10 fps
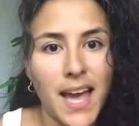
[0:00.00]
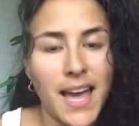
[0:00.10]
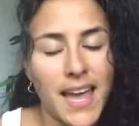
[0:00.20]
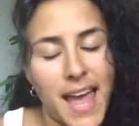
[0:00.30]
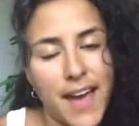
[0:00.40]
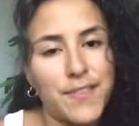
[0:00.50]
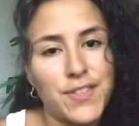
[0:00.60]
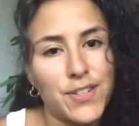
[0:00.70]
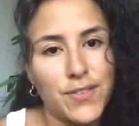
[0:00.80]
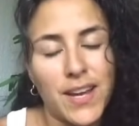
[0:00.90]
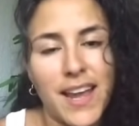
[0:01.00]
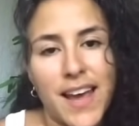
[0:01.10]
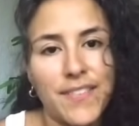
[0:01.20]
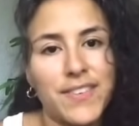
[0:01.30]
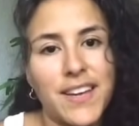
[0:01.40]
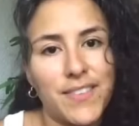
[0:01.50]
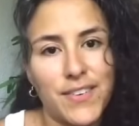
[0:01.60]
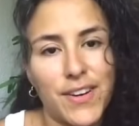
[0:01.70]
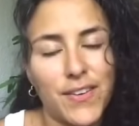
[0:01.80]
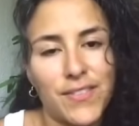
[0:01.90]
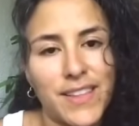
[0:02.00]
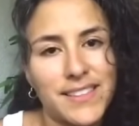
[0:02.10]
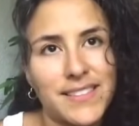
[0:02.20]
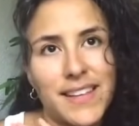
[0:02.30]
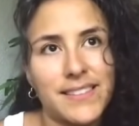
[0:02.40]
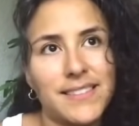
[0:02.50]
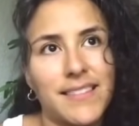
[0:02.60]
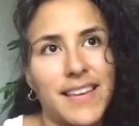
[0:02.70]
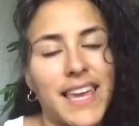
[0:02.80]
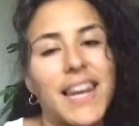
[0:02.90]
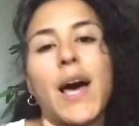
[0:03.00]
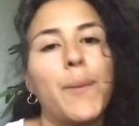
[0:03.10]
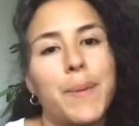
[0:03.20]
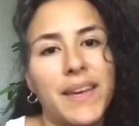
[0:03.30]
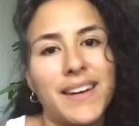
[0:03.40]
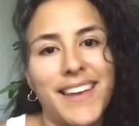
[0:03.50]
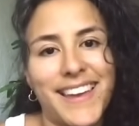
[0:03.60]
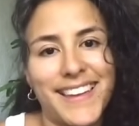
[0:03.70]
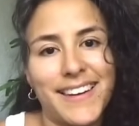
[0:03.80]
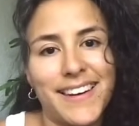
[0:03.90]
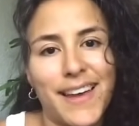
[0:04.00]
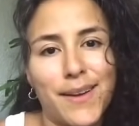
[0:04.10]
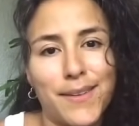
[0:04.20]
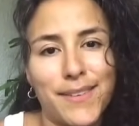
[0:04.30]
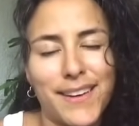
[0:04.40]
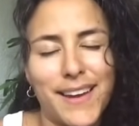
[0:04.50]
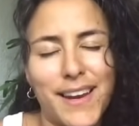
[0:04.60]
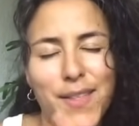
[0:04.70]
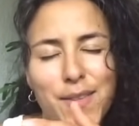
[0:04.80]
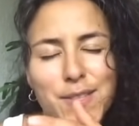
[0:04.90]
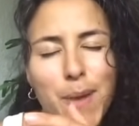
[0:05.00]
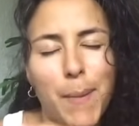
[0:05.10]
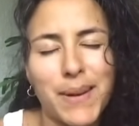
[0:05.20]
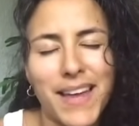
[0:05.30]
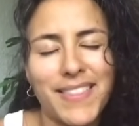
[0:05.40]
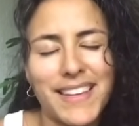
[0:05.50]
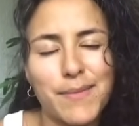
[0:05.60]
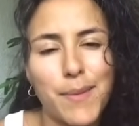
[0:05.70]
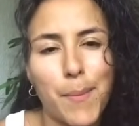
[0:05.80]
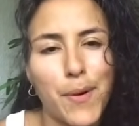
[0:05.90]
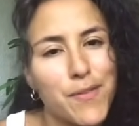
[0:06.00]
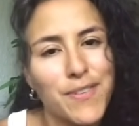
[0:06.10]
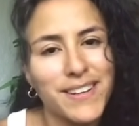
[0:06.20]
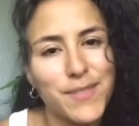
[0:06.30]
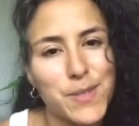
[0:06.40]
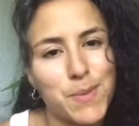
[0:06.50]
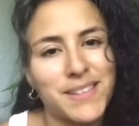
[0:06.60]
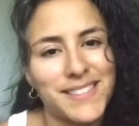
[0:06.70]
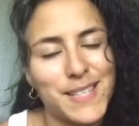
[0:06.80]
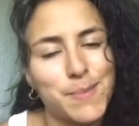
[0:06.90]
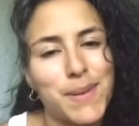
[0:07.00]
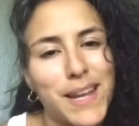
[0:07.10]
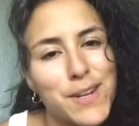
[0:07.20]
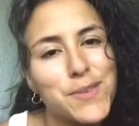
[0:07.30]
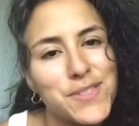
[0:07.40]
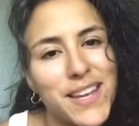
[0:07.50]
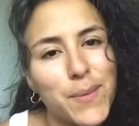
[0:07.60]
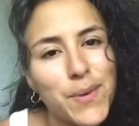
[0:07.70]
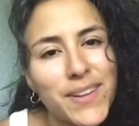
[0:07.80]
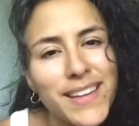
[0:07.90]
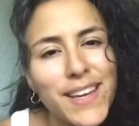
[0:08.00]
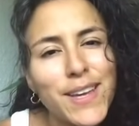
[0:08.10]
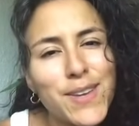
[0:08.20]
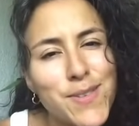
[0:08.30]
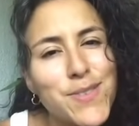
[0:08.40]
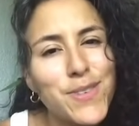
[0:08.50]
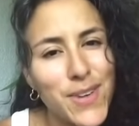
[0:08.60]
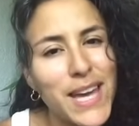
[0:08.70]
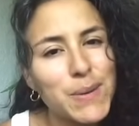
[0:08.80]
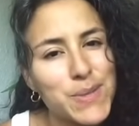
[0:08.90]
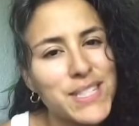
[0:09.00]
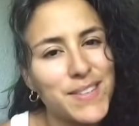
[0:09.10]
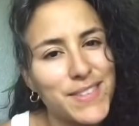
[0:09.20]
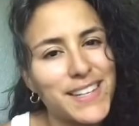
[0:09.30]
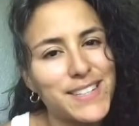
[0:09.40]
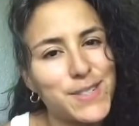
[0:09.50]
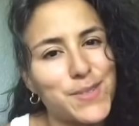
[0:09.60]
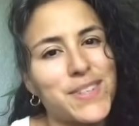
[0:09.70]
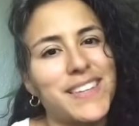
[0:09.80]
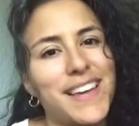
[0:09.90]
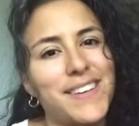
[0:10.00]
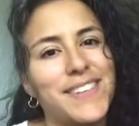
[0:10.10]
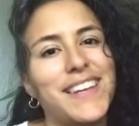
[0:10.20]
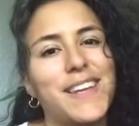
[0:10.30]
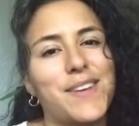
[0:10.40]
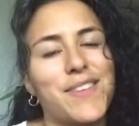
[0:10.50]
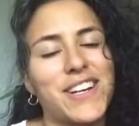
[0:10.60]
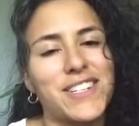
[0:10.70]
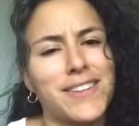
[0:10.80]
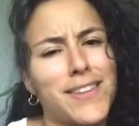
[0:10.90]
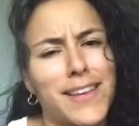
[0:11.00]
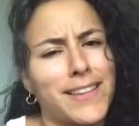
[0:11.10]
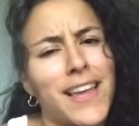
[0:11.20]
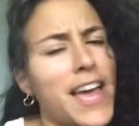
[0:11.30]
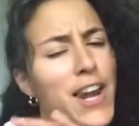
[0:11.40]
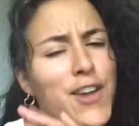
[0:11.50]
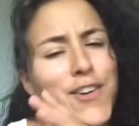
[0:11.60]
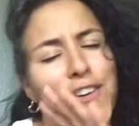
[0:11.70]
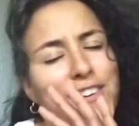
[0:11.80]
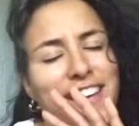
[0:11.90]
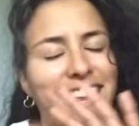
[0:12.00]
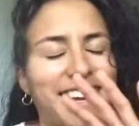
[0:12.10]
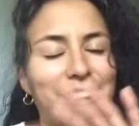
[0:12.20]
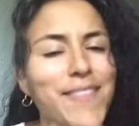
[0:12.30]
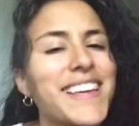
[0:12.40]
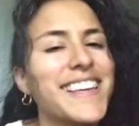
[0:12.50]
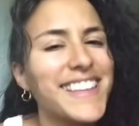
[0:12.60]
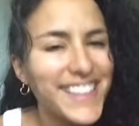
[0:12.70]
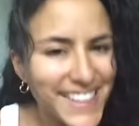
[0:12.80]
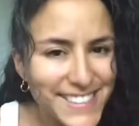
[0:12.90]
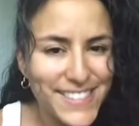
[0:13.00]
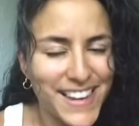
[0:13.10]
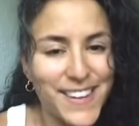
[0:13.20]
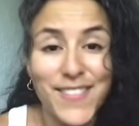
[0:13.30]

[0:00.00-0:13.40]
I have to. I have to have an. You know, that's that's. I can't help it. And I, and then this is probably not the, the perfect response to this, but I do say, well, you do know how to receive touch without getting an erection. And they're like, no, no, I can't. And I'm like, yes, you can.